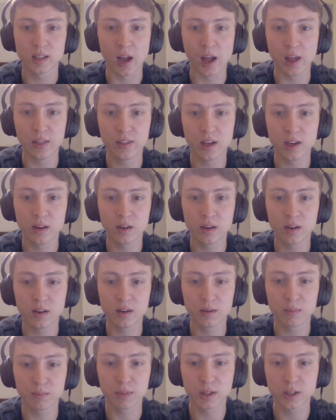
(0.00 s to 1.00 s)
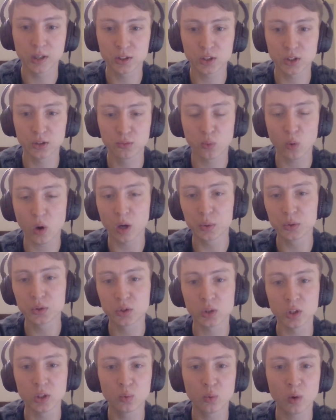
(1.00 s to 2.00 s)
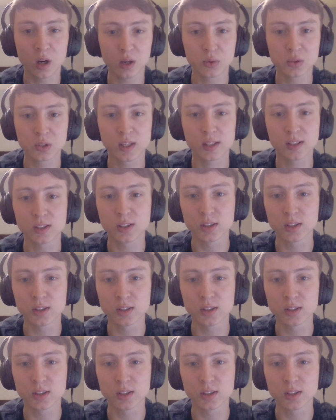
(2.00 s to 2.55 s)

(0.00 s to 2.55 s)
And then because of what I was doing while I was listening